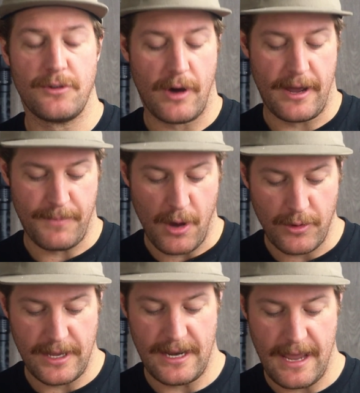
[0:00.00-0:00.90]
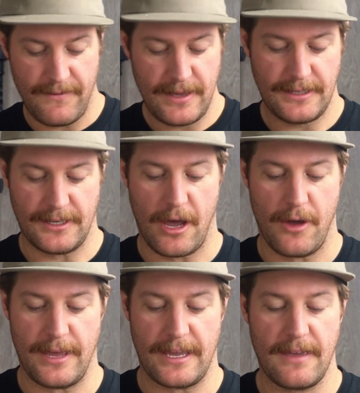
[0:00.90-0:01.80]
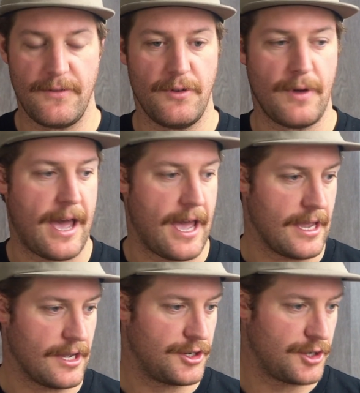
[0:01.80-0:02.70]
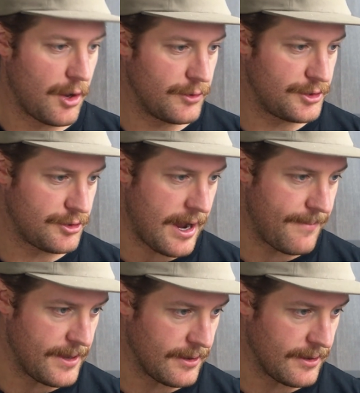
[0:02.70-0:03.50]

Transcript: quite bulky and heavy, so they give you a shoulder strap